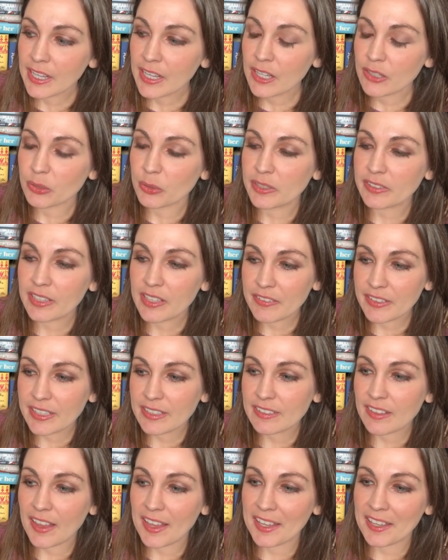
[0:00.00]
So he's living
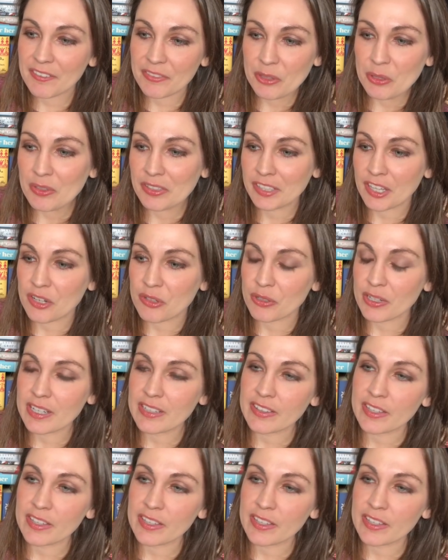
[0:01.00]
his life through the centuries.